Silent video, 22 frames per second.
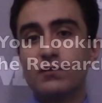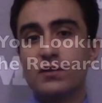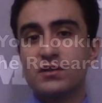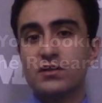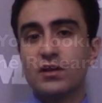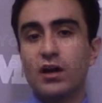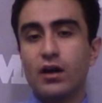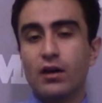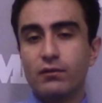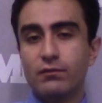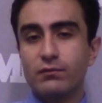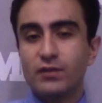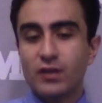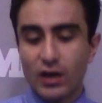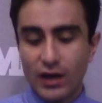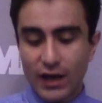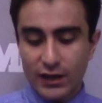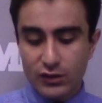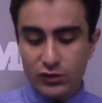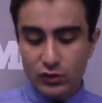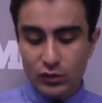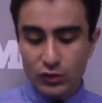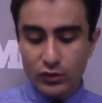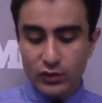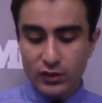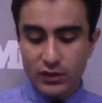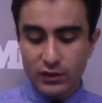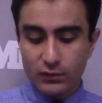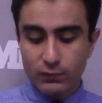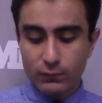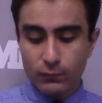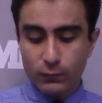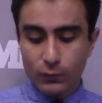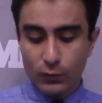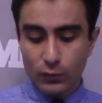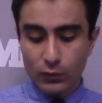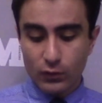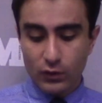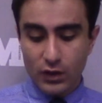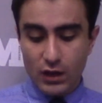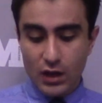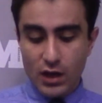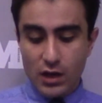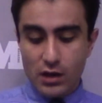was uh, we are actually looking
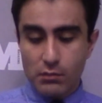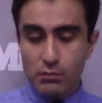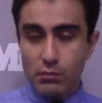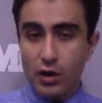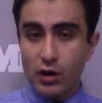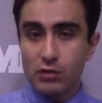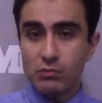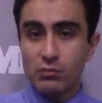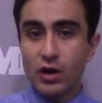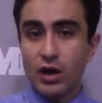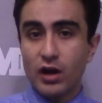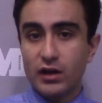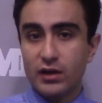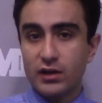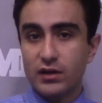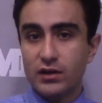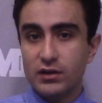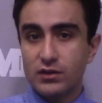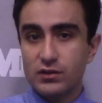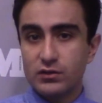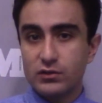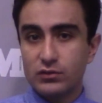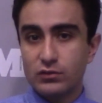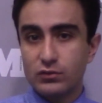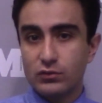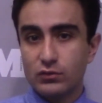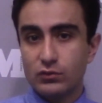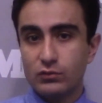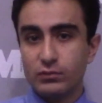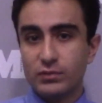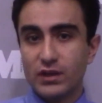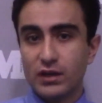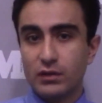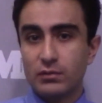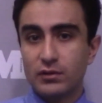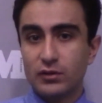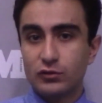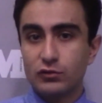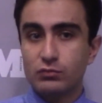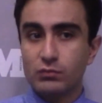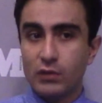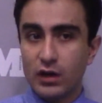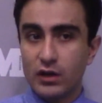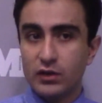for biomarkers to be able
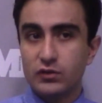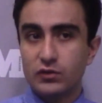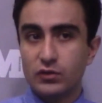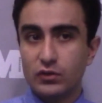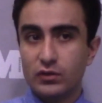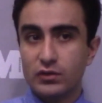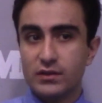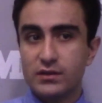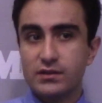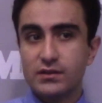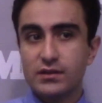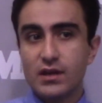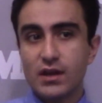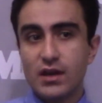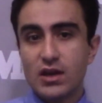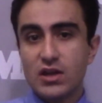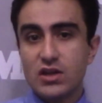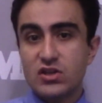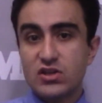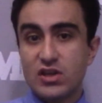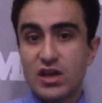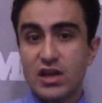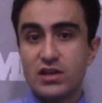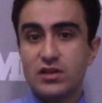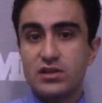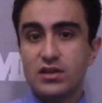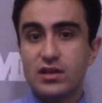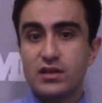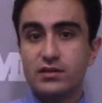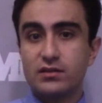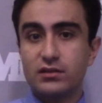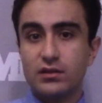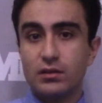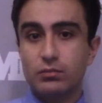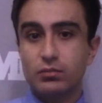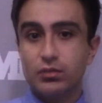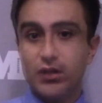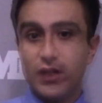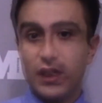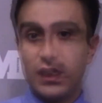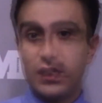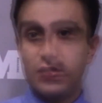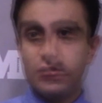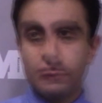to monitor these changes in the
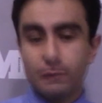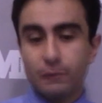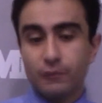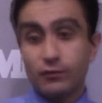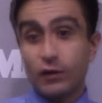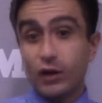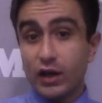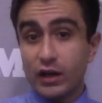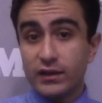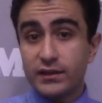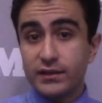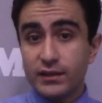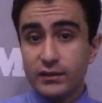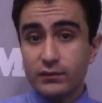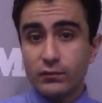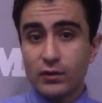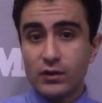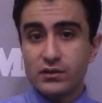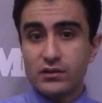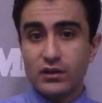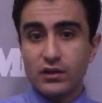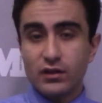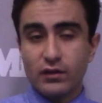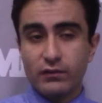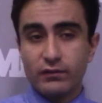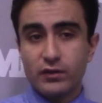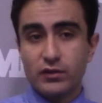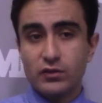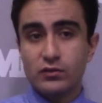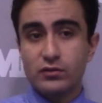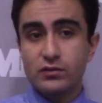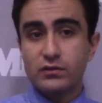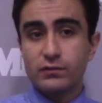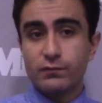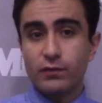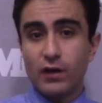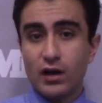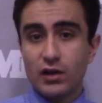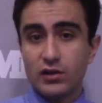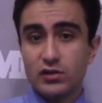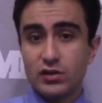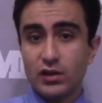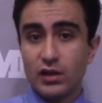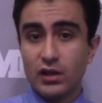brain. What I did was uh, we used
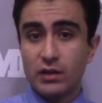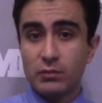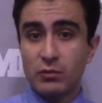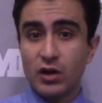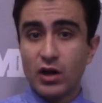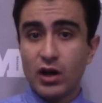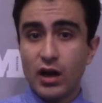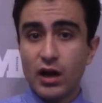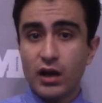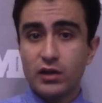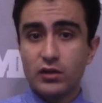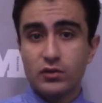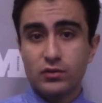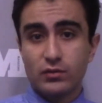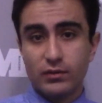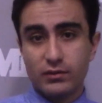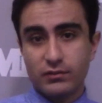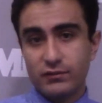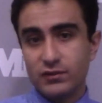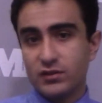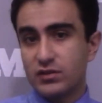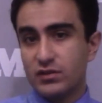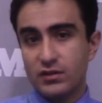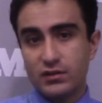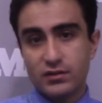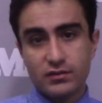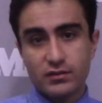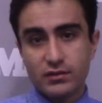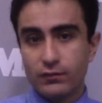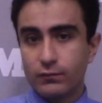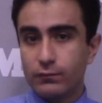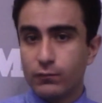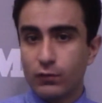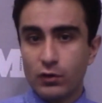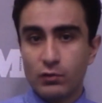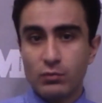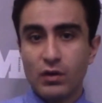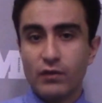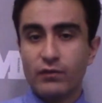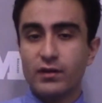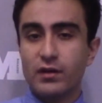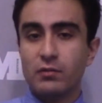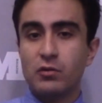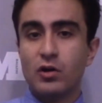functional MRI, which is a form
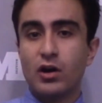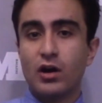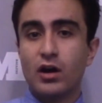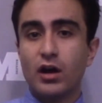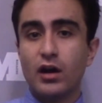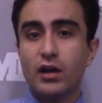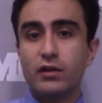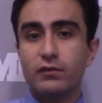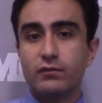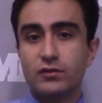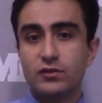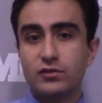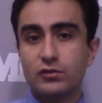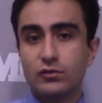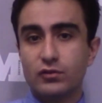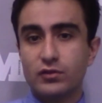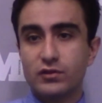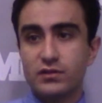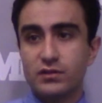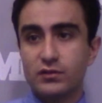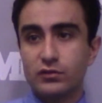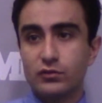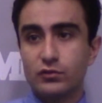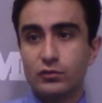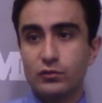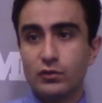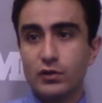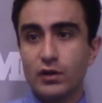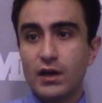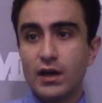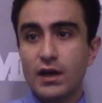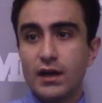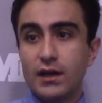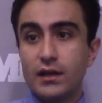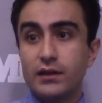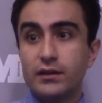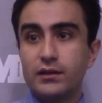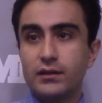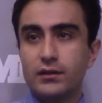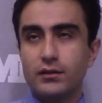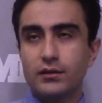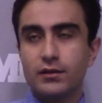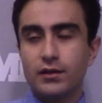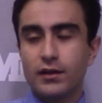of MRI which looks into
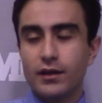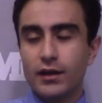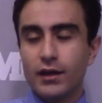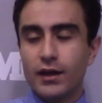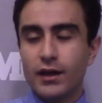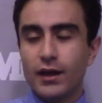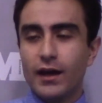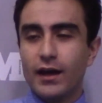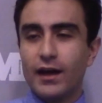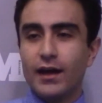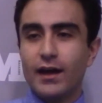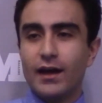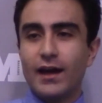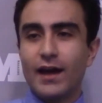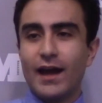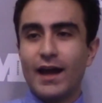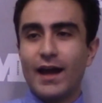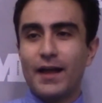the uh,